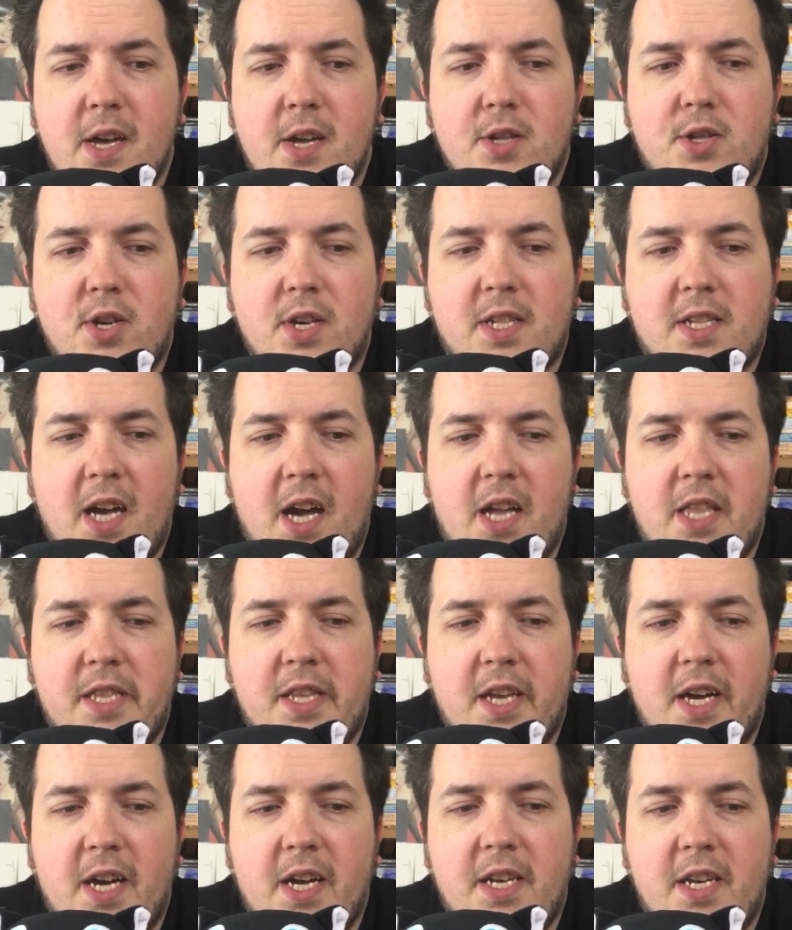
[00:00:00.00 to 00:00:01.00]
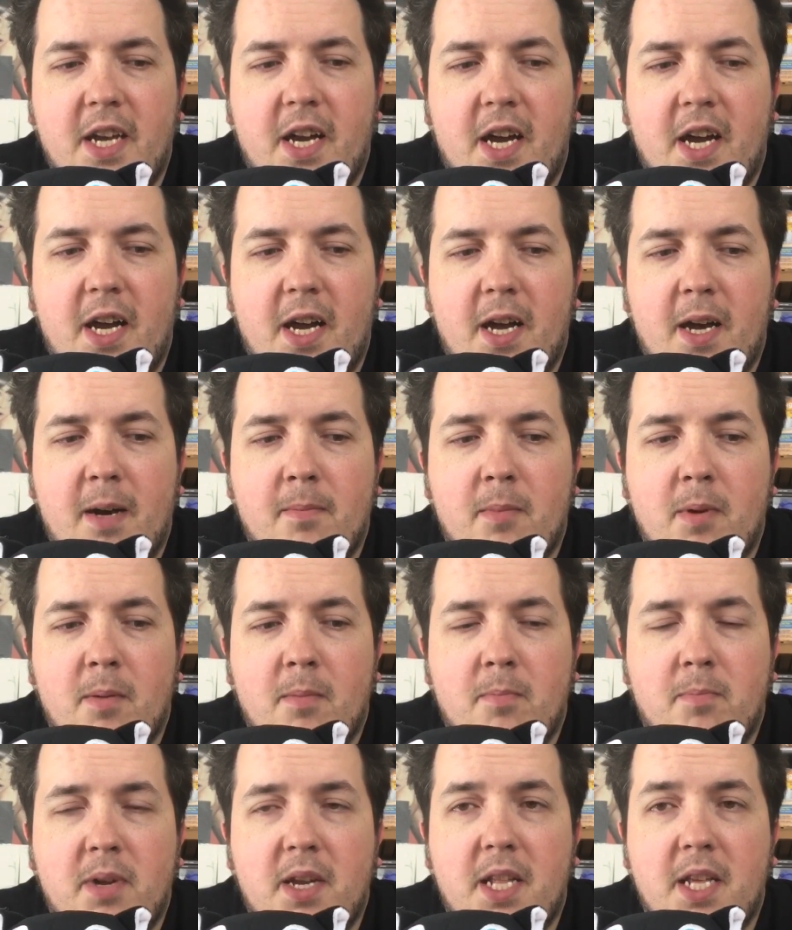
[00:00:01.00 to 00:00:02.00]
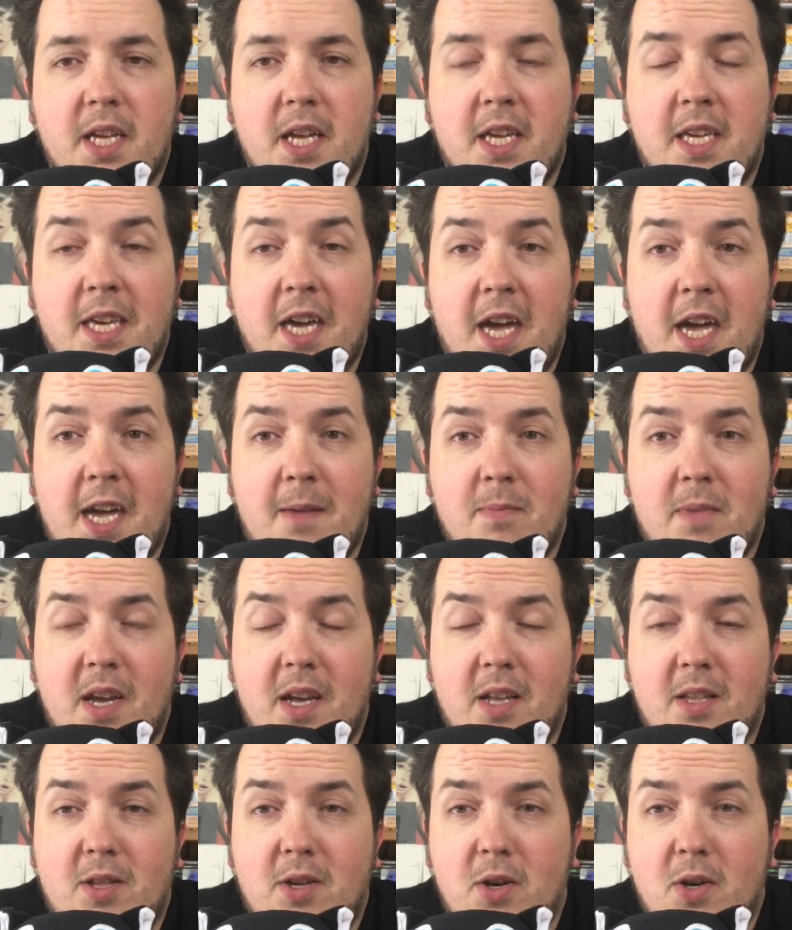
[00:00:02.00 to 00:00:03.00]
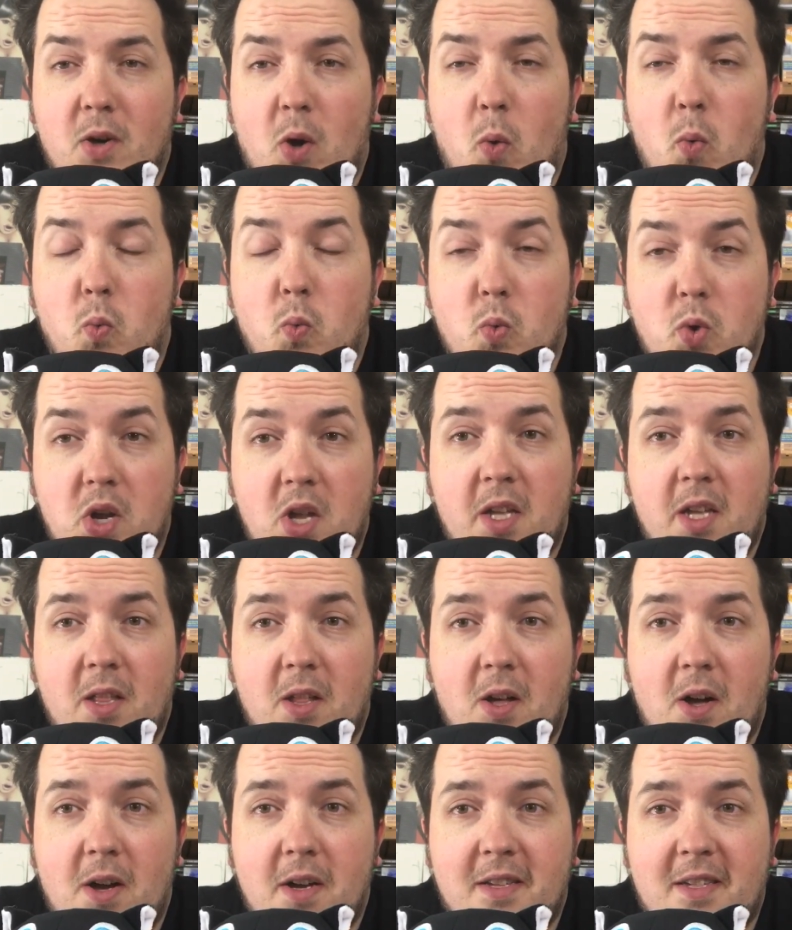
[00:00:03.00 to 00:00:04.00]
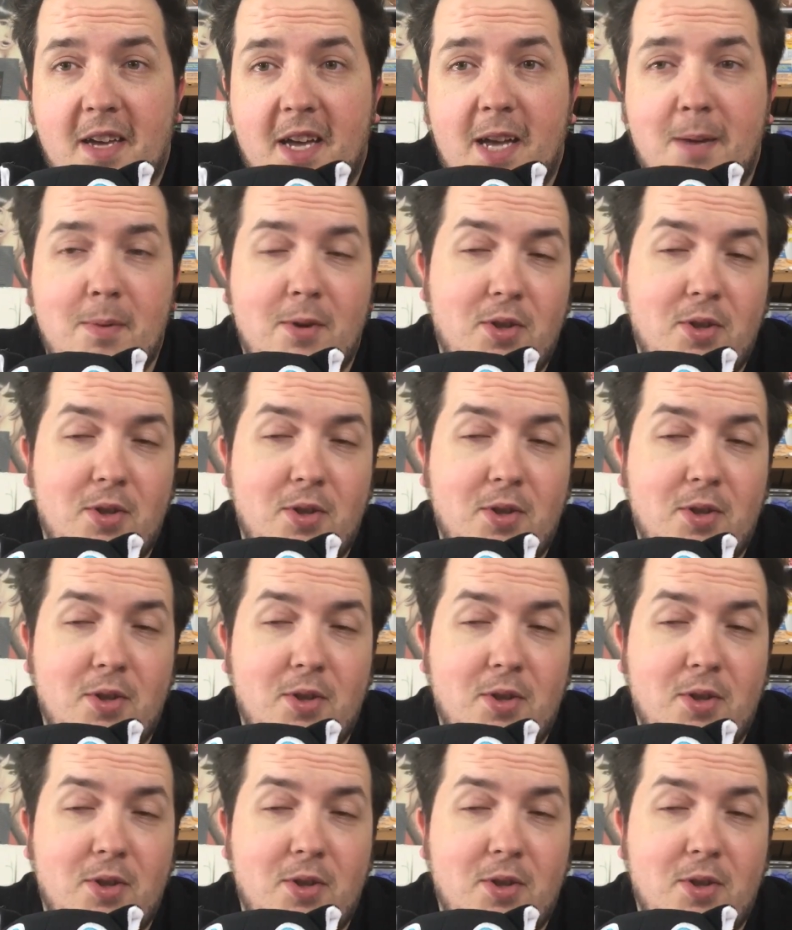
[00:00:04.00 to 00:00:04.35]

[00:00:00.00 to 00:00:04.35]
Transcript: Just got done beating a game that took a really long time.